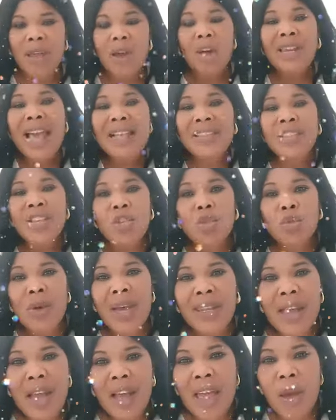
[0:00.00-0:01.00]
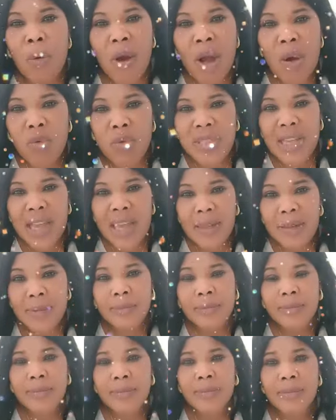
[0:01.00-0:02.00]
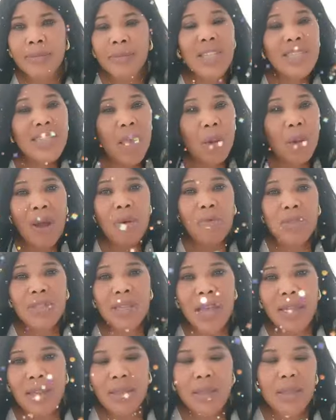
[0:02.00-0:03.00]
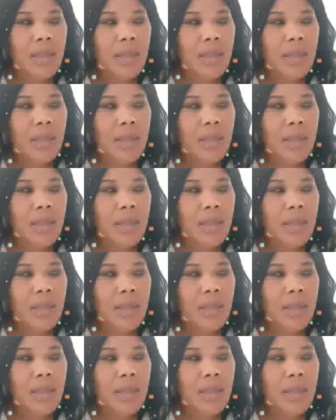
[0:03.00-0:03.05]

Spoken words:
Like this one now, a wansa. This a wansa.